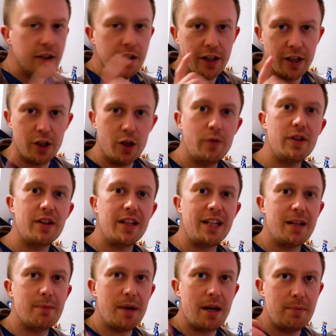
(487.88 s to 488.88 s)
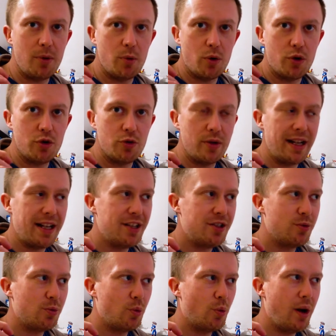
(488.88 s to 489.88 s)
And another thing you might be wondering
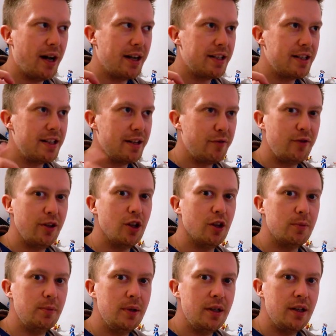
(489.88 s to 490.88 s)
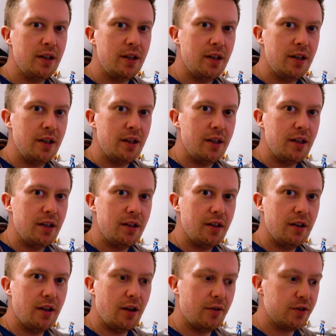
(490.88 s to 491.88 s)
is, why didn't you film,
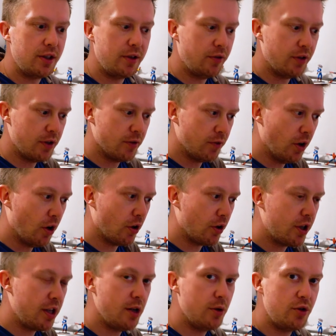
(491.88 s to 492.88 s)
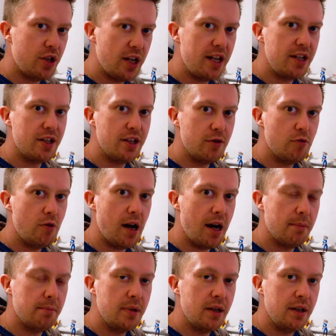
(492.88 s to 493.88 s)
obviously for the vlog, you changing the
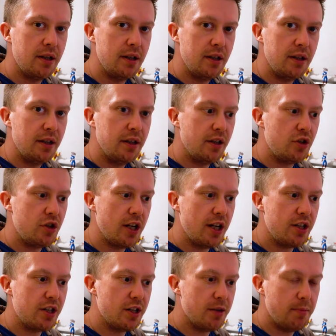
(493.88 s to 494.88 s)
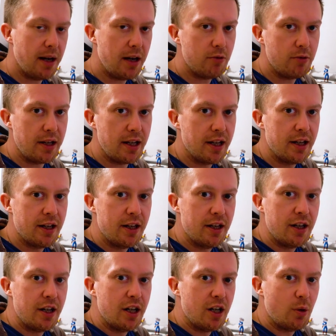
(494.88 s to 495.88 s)
RAM and changing the battery?
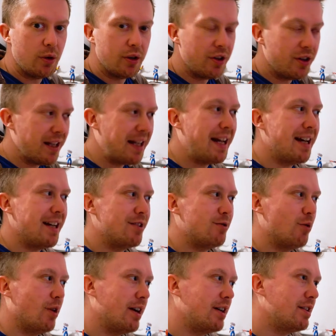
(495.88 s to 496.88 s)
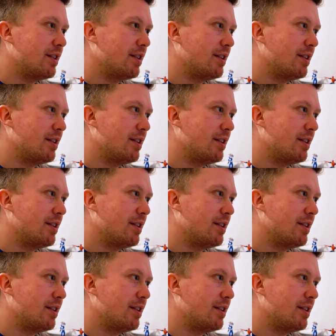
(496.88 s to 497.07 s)
Well, the thing is, right,